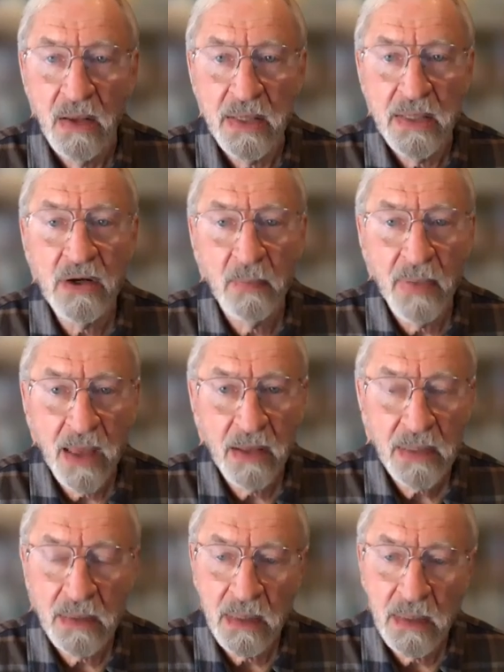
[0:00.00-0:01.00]
hear
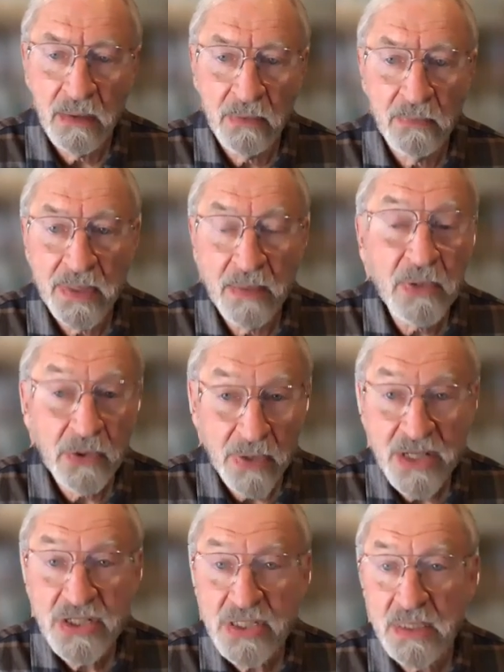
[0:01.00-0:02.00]
about
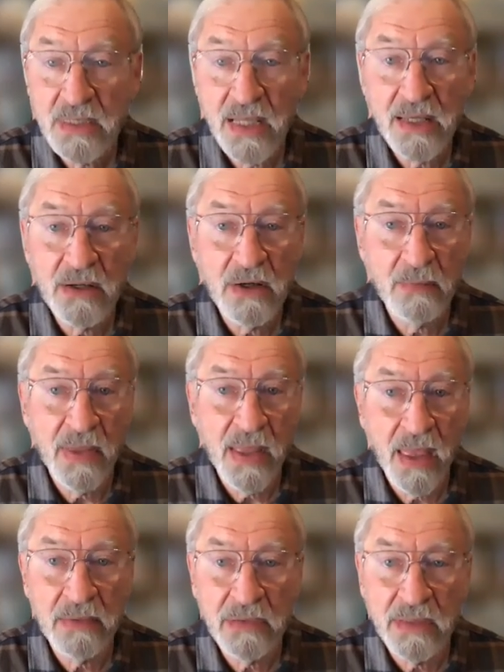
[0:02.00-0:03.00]
immigration, they hear
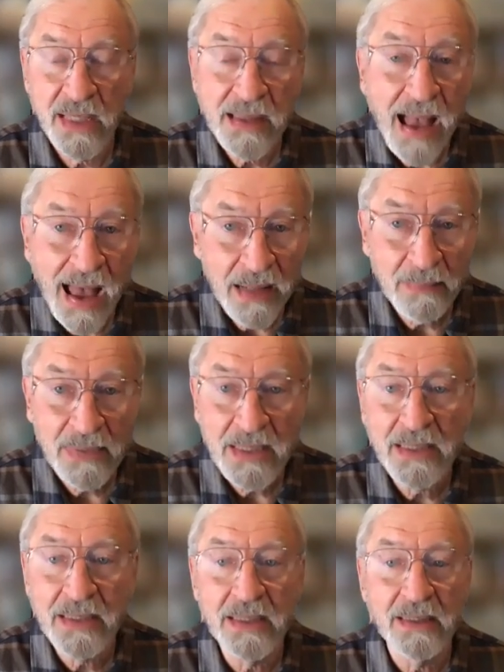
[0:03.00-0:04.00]
about the
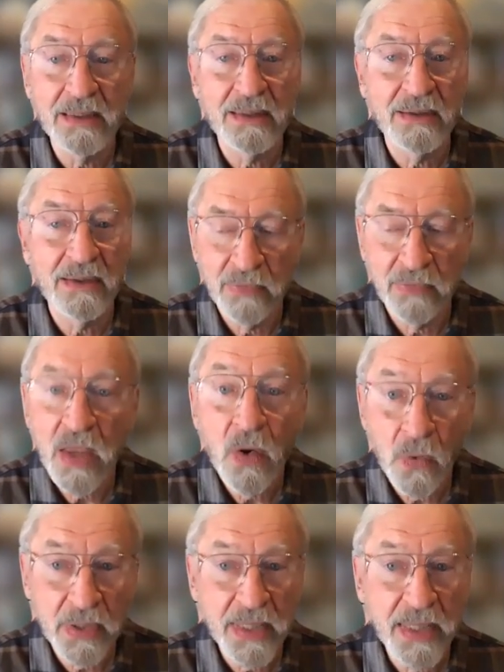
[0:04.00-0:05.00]
economy, and they
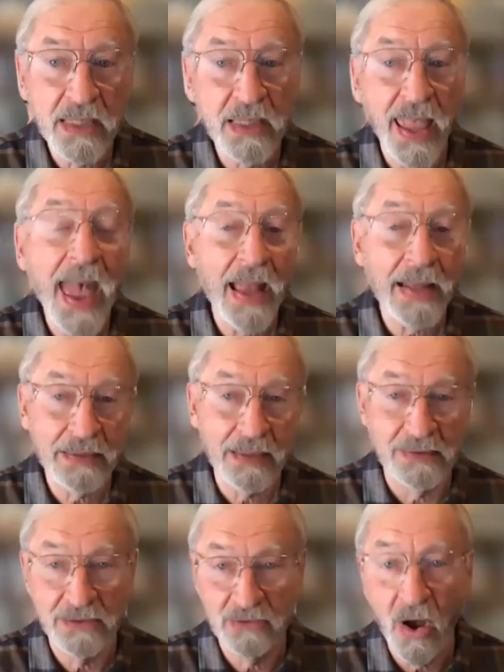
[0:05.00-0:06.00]
only act
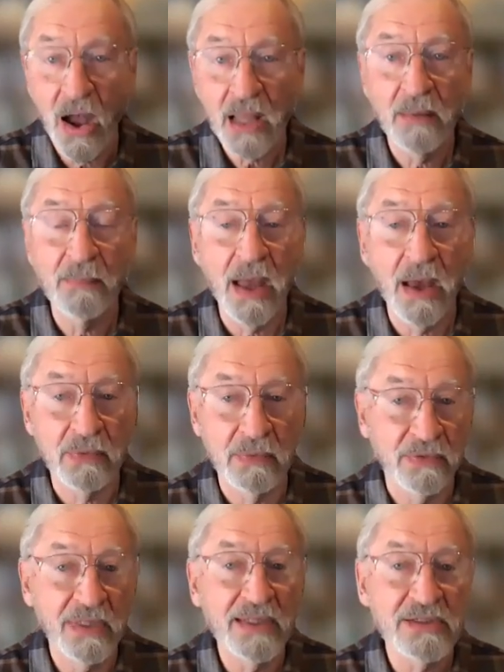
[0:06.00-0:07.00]
and talk
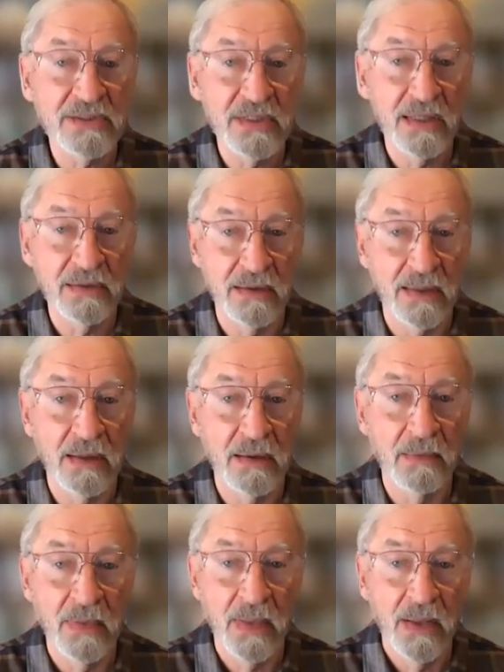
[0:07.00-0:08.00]
about things that
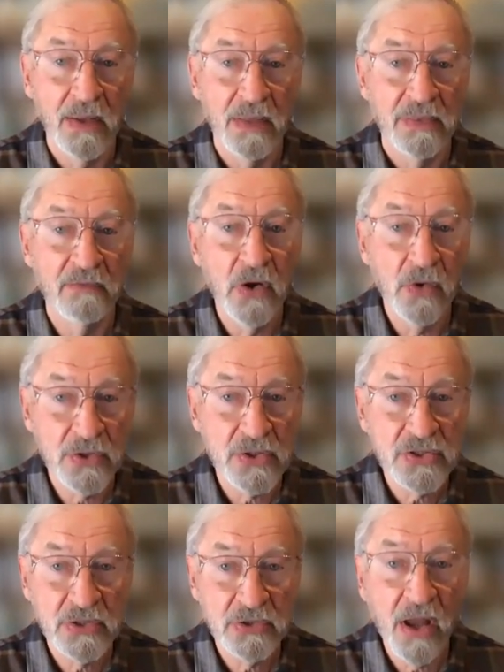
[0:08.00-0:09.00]
the
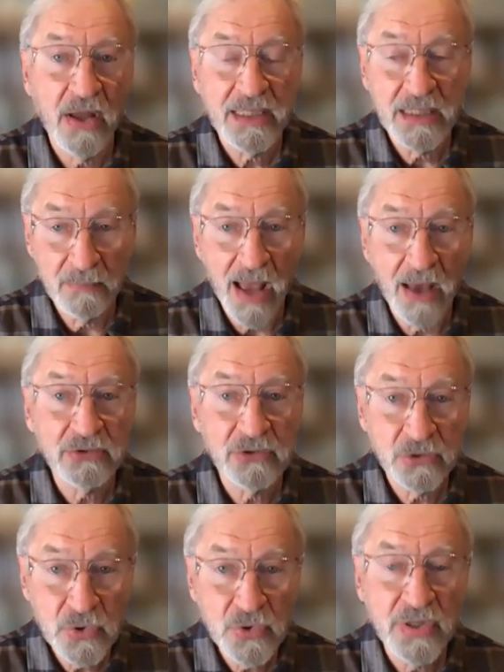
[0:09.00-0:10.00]
voters are talking about
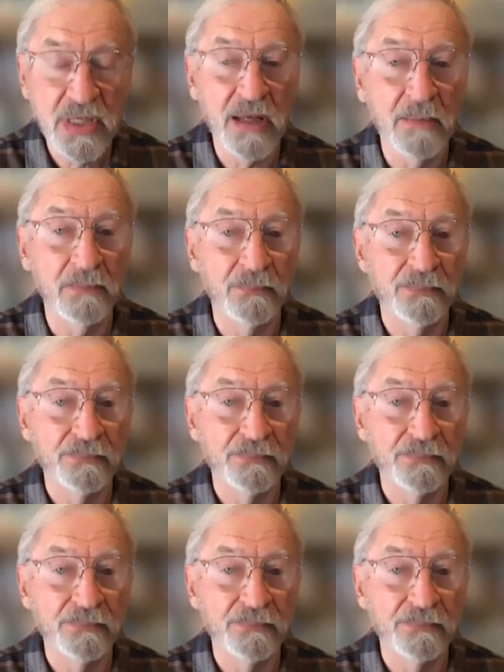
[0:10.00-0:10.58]
to them.